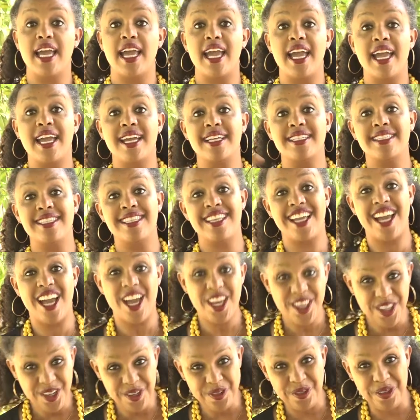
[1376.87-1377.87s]
and the
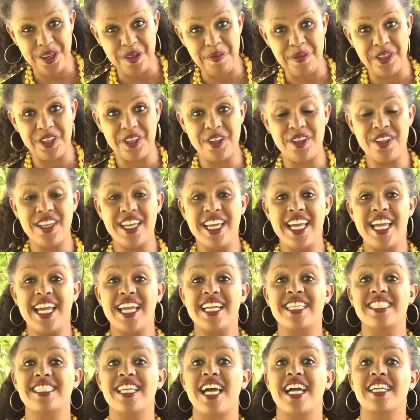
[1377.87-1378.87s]
other criminal
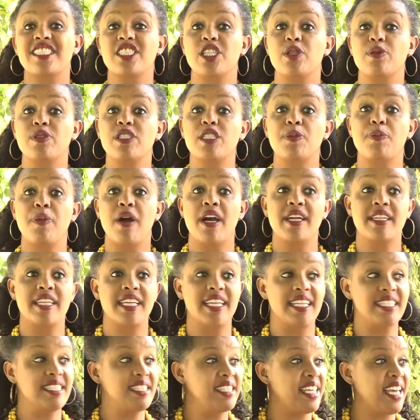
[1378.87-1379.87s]
is actually
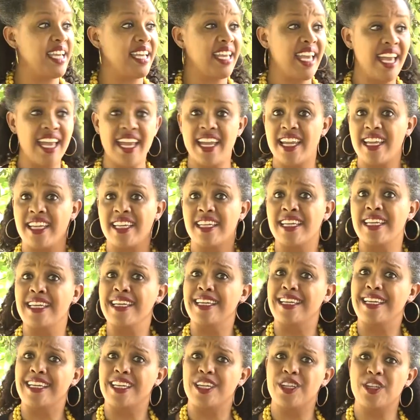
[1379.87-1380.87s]
responding and saying, hey,
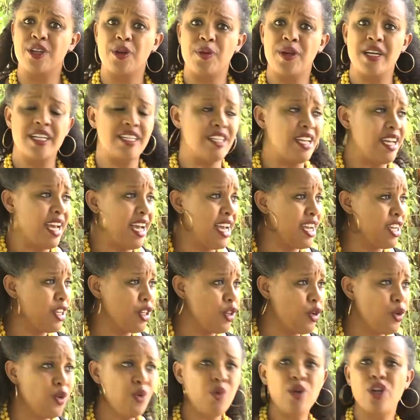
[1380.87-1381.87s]
you know what?
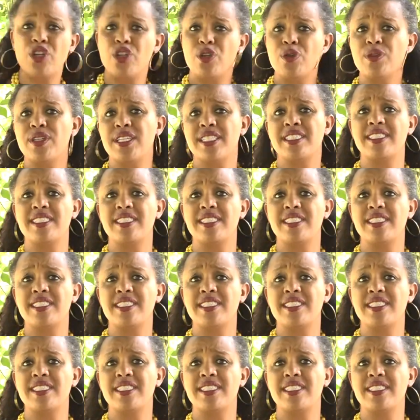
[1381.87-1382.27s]
Who are you to